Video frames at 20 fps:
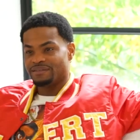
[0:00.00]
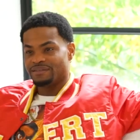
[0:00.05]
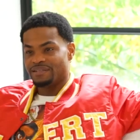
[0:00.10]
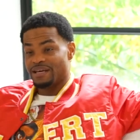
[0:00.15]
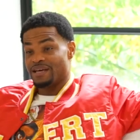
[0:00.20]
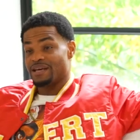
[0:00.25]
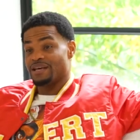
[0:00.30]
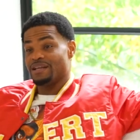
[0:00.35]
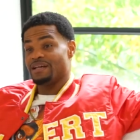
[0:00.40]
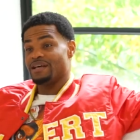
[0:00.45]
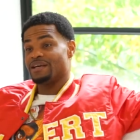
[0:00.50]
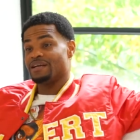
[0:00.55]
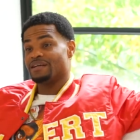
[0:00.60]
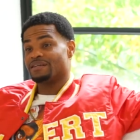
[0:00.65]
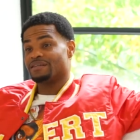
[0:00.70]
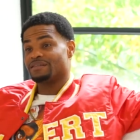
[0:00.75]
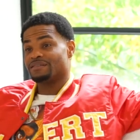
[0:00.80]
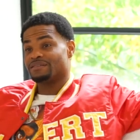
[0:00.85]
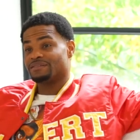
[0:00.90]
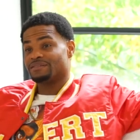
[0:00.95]
Yeah, like
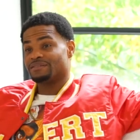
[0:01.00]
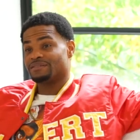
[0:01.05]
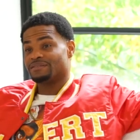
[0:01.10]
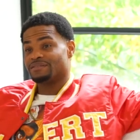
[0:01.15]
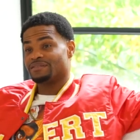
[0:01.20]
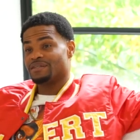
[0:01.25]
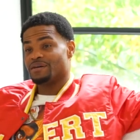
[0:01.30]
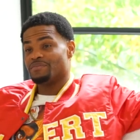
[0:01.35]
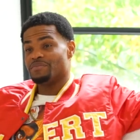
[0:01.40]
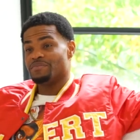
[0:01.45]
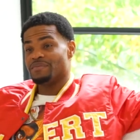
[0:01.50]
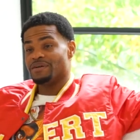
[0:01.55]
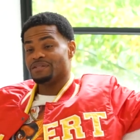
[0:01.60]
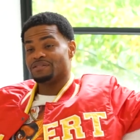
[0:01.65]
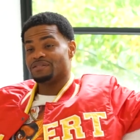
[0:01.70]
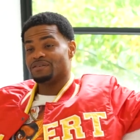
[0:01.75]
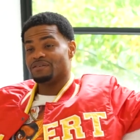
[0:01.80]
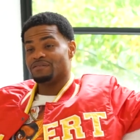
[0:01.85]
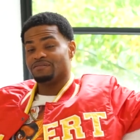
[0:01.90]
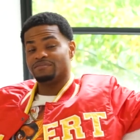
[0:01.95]
a couple
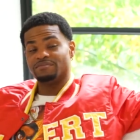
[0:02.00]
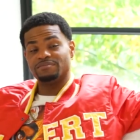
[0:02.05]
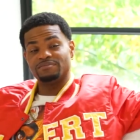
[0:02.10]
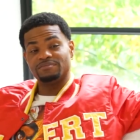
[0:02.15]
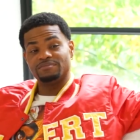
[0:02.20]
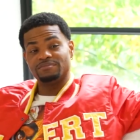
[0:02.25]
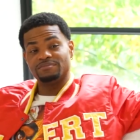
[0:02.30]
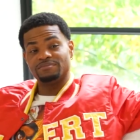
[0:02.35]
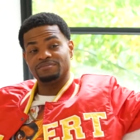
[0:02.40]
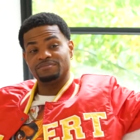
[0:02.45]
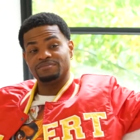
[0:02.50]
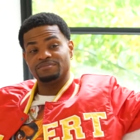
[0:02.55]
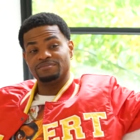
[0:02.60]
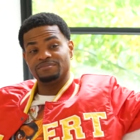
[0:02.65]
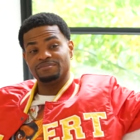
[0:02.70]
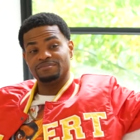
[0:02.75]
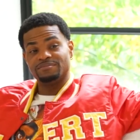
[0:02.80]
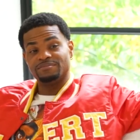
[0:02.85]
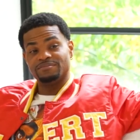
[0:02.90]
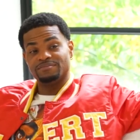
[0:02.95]
months ago. Really?
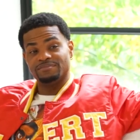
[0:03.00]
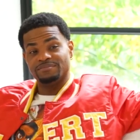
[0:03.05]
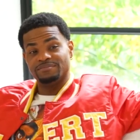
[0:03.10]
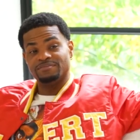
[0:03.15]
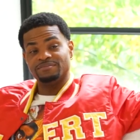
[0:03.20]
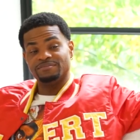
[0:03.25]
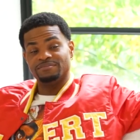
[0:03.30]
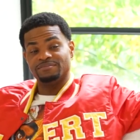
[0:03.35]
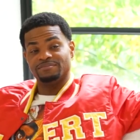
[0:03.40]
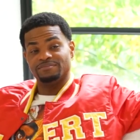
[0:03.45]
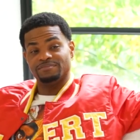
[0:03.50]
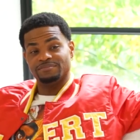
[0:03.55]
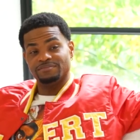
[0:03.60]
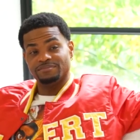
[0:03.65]
Mm-hmm.